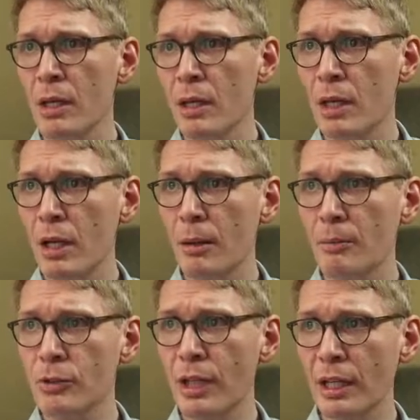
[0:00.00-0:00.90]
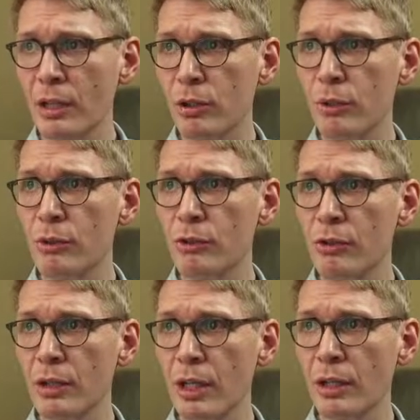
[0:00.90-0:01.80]
So that includes
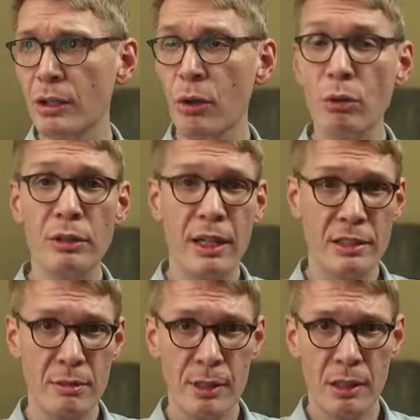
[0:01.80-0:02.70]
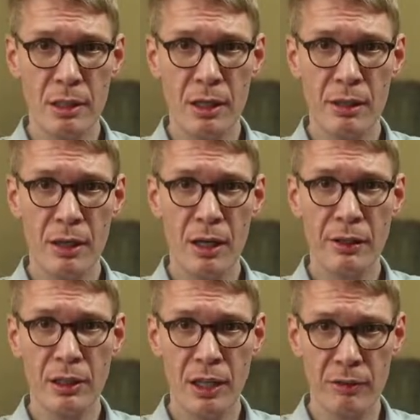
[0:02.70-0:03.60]
the Old Testament on
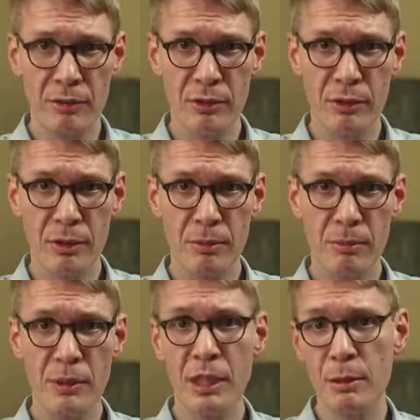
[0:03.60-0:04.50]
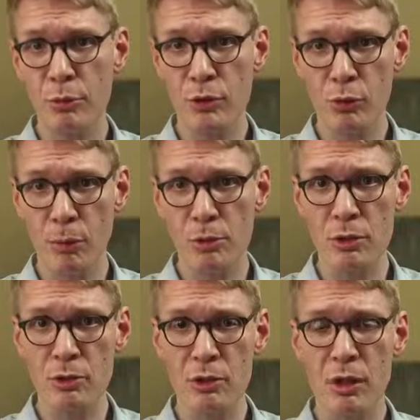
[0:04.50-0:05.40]
the left. Hebrew
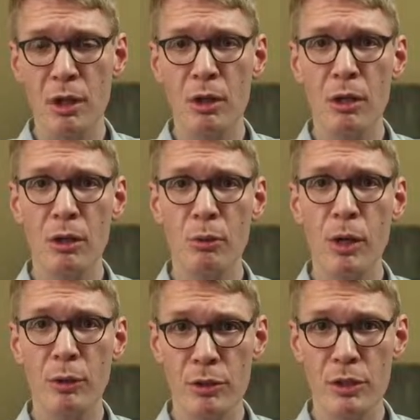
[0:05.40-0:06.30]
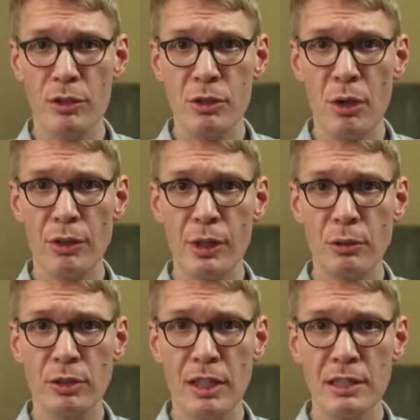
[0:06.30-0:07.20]
Scriptures are what Christians call the
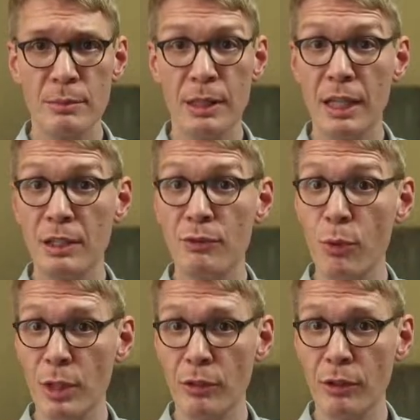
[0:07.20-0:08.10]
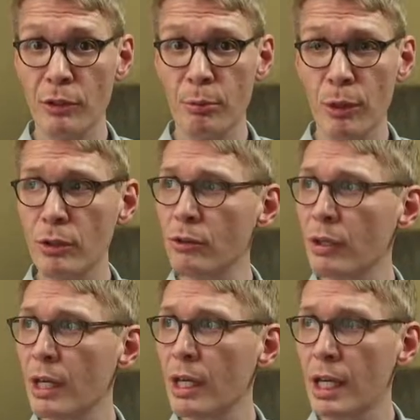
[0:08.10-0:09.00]
Old Testament. That's 46 books.
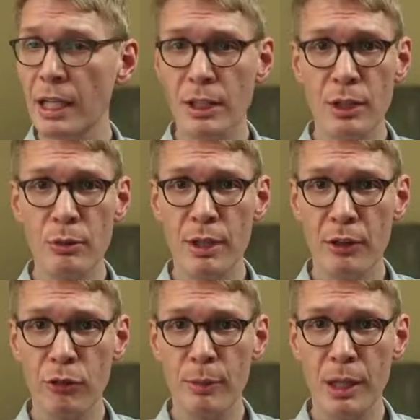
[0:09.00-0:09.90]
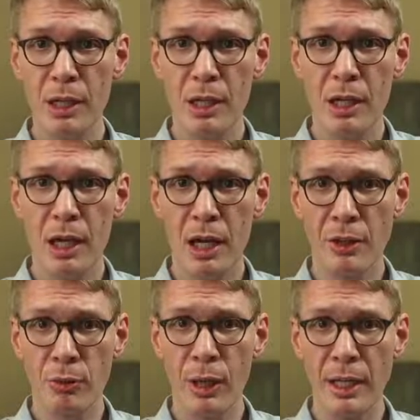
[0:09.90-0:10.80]
And the New Testament on
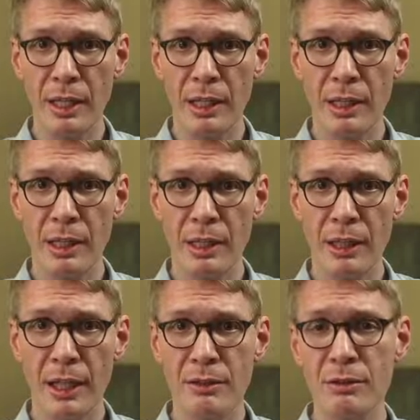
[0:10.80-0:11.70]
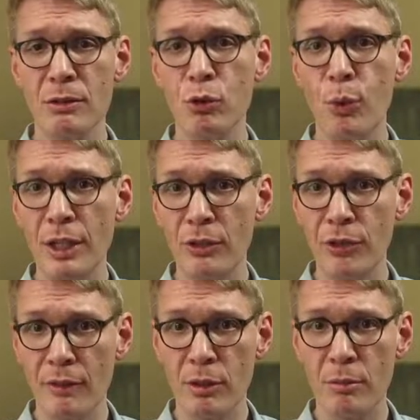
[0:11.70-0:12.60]
the right, and that's
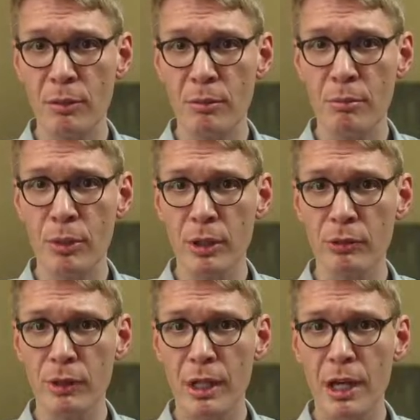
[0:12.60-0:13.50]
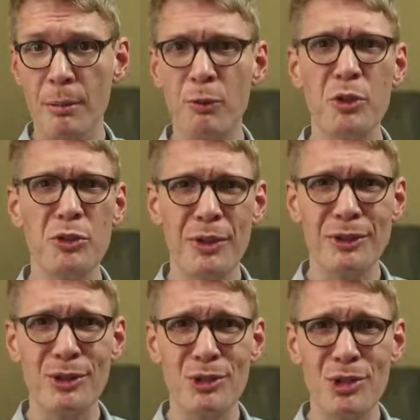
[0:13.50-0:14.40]
27 books. I've always found
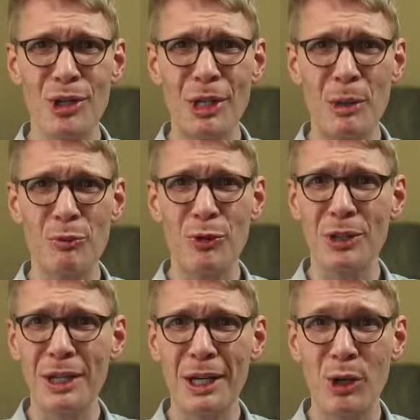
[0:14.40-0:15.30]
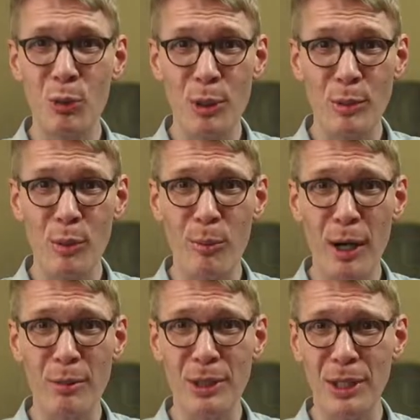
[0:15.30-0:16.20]
this chart helpful. You kind of open up a
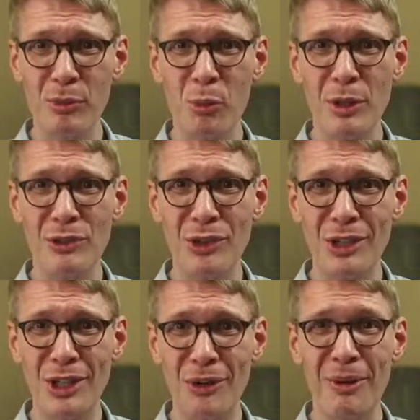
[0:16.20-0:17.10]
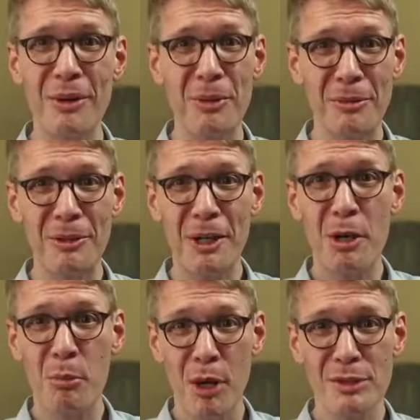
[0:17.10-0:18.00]
Bible, you're like, well, what's in here, right? Well,
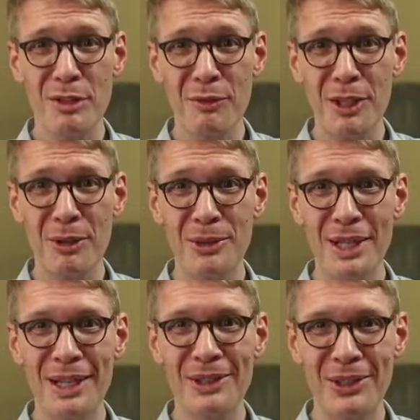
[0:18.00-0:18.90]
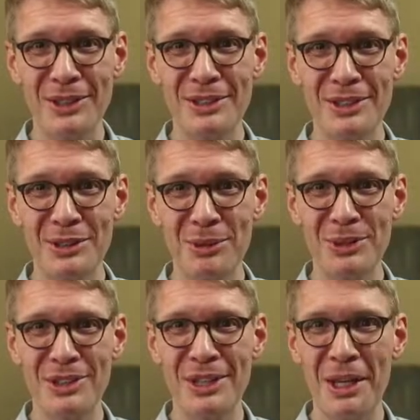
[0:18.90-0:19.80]
pause the video and take a look. This is
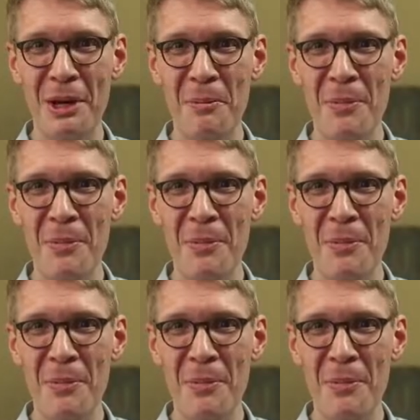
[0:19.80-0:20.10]
what's in there.